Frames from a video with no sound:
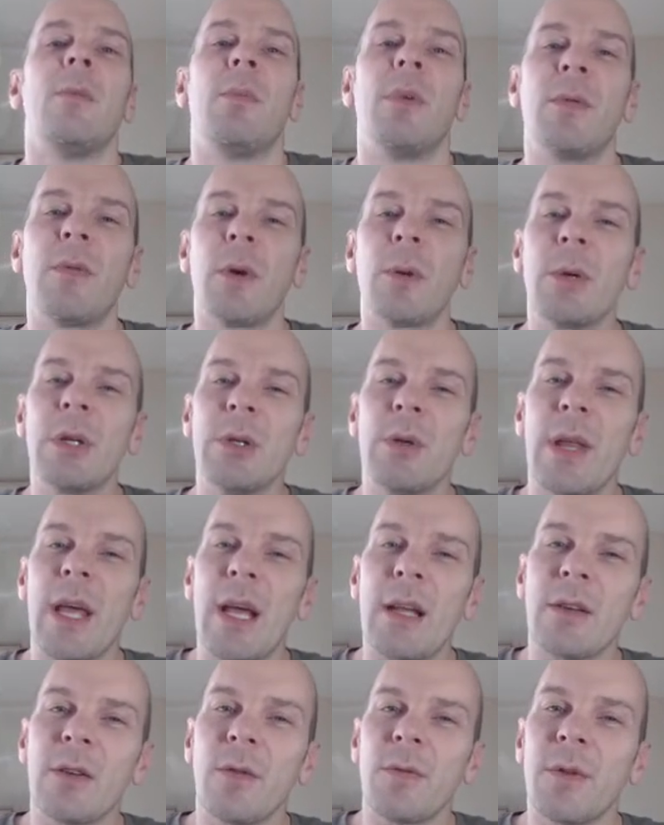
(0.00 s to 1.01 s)
Before we do
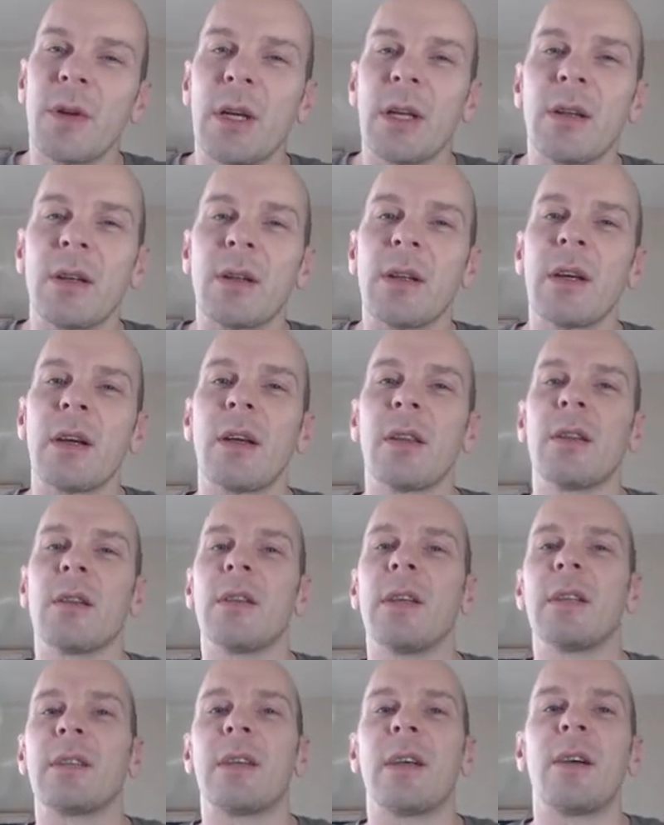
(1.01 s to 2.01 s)
that, don't forget to click on the
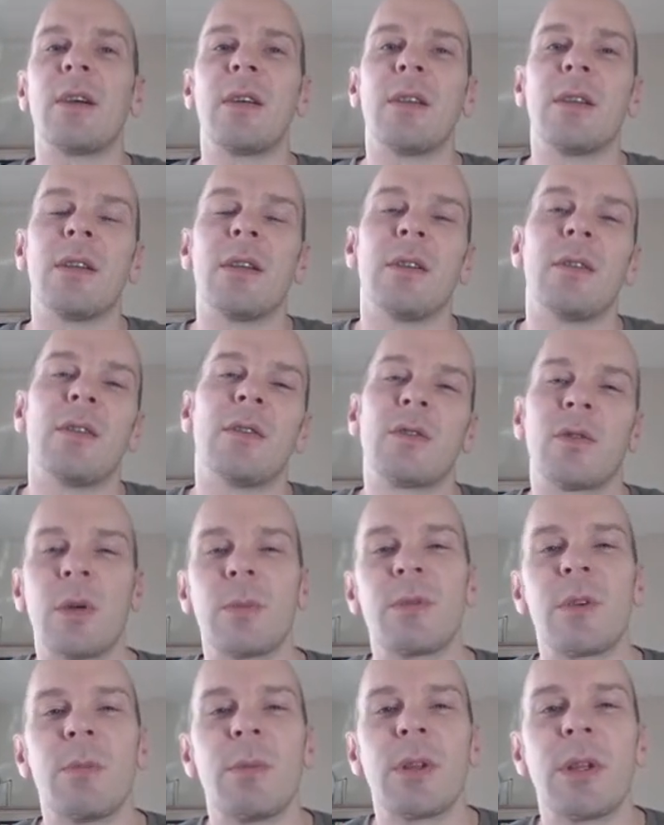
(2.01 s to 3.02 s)
link down in the
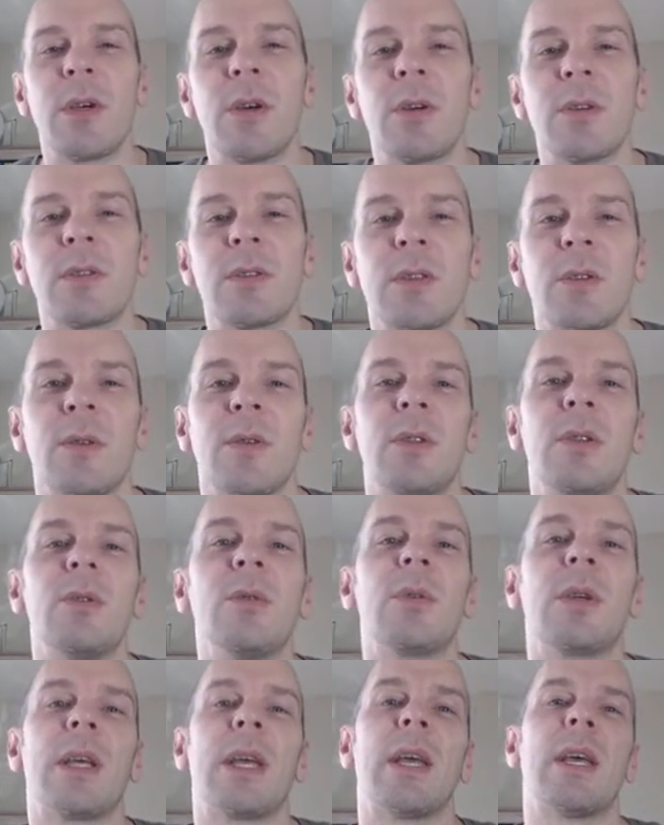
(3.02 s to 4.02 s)
description below so
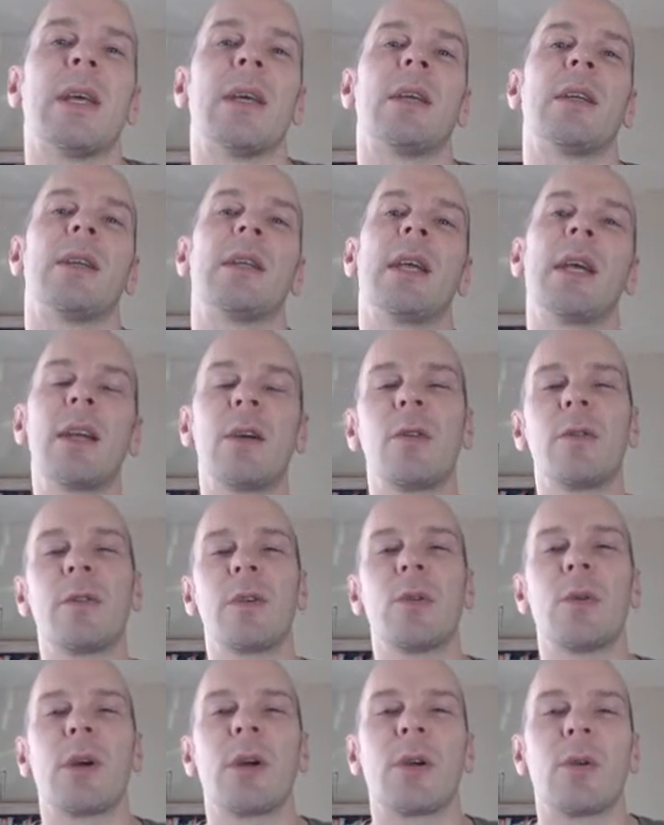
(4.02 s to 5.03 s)
you can get
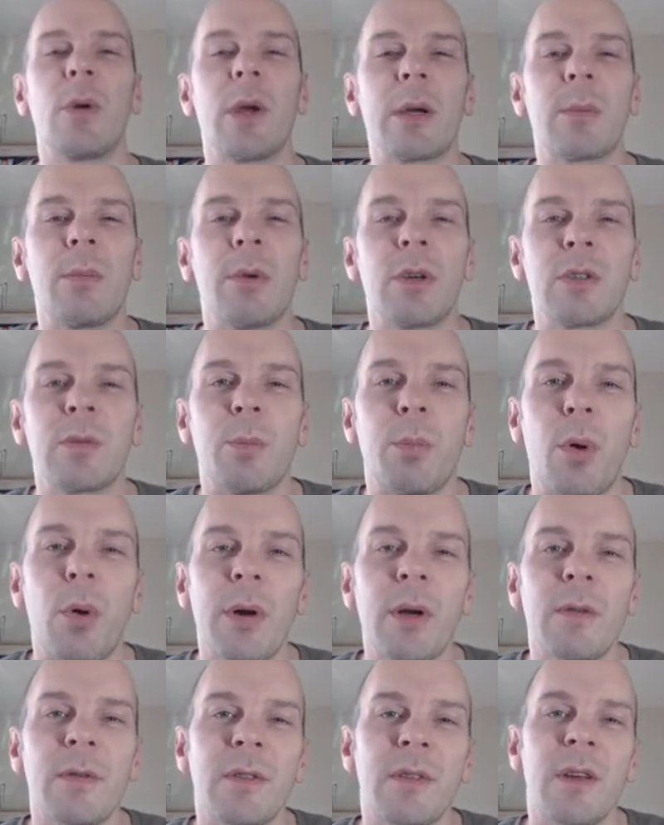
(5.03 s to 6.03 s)
over to our QuickBooks
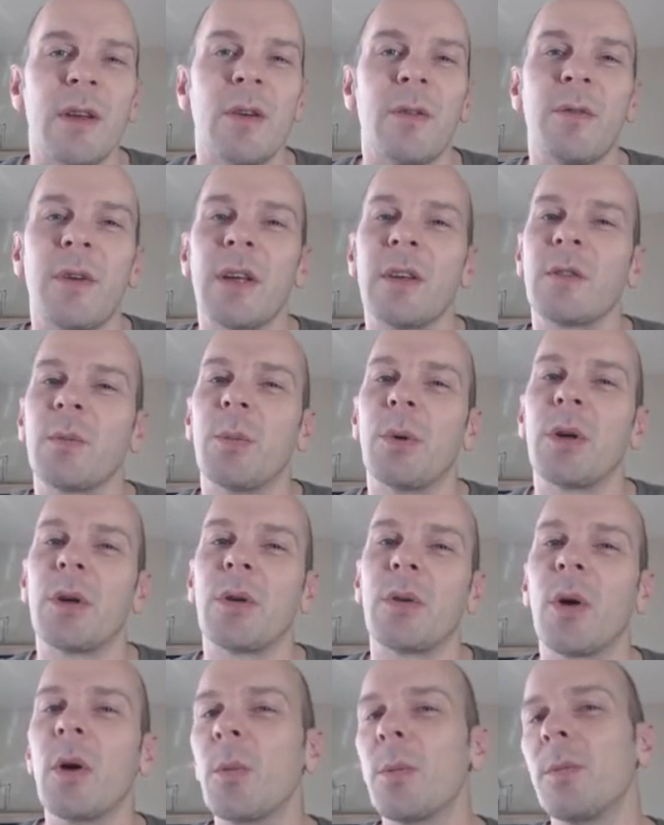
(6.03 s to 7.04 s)
Point of Sale
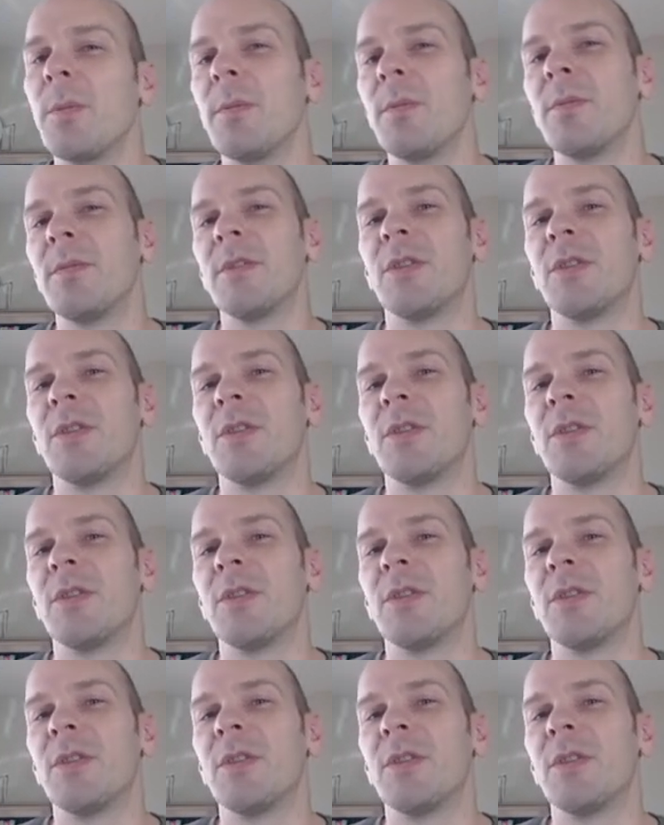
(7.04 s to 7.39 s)
Facebook group,